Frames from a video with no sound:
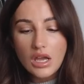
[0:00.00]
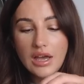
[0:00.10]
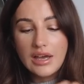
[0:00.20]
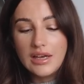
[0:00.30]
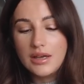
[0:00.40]

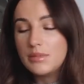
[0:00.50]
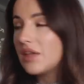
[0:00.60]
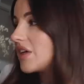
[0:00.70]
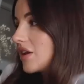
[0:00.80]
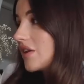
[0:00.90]
um,
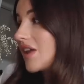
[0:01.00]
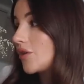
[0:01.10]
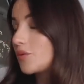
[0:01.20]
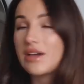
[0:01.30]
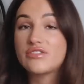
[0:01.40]
and then now
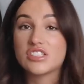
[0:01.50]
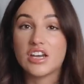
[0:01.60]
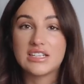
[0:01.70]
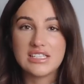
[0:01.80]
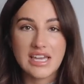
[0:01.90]
that we have the
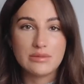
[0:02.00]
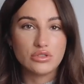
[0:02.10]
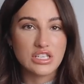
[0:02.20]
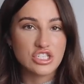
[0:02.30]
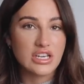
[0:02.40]
dining
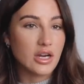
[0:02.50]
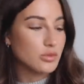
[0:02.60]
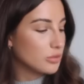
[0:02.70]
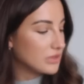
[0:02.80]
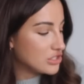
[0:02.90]
table this year I'll
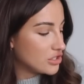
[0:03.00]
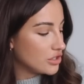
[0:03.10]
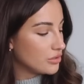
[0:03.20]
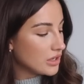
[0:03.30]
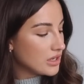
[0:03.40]
probably
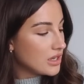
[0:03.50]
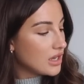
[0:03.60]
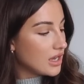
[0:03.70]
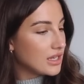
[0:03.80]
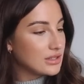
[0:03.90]
do
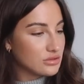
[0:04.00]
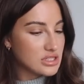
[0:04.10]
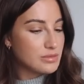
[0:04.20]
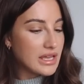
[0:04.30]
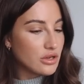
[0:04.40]
a little
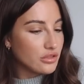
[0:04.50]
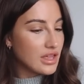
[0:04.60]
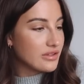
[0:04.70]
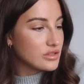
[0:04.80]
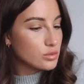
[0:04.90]
display on
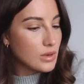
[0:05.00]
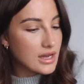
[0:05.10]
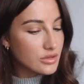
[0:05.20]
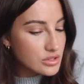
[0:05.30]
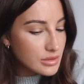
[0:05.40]
there as
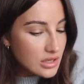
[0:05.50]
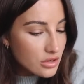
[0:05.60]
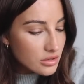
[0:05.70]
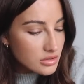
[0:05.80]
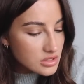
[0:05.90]
well so I
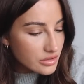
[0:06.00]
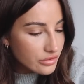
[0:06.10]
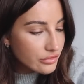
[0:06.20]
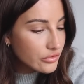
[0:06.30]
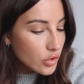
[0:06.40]
got
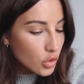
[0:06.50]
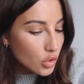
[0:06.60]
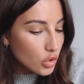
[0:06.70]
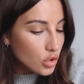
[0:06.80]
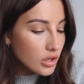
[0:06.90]

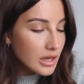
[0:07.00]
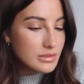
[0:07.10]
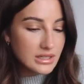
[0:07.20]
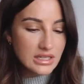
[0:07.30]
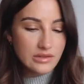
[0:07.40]
four I
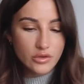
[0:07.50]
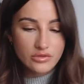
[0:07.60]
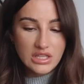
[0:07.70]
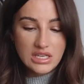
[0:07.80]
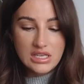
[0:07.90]
believe
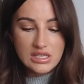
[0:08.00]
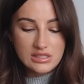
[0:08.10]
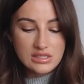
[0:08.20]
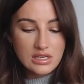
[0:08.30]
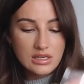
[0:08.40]
of
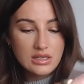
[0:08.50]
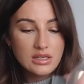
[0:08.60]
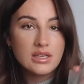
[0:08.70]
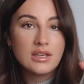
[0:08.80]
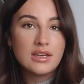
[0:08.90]
these
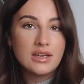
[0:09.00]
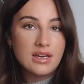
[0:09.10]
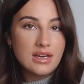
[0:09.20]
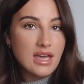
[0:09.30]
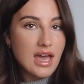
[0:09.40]

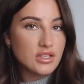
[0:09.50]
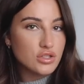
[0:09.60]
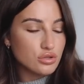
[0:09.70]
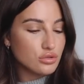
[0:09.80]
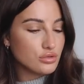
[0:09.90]

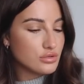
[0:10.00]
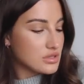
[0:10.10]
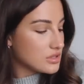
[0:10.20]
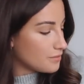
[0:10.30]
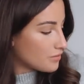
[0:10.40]

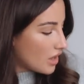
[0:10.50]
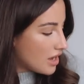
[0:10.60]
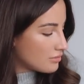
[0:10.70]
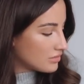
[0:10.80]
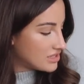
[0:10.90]
candles.
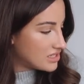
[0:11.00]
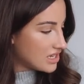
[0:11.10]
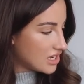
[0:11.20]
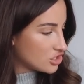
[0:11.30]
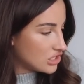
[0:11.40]
Um, my sister
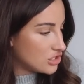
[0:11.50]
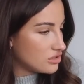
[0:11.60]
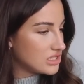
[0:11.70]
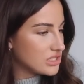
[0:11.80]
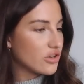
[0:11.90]
actually
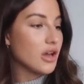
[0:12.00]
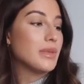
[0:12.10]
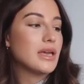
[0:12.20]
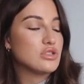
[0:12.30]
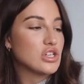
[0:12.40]
used these for her
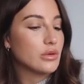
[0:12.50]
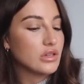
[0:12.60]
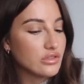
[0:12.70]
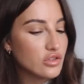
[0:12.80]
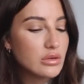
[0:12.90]
baby shower
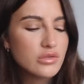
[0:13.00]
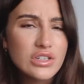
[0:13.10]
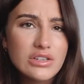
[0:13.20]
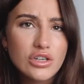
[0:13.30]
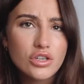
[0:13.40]
and I thought they were
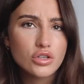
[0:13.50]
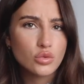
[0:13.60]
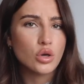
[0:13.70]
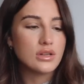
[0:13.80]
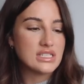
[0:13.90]
really, really good
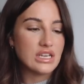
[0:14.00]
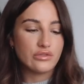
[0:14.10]
quality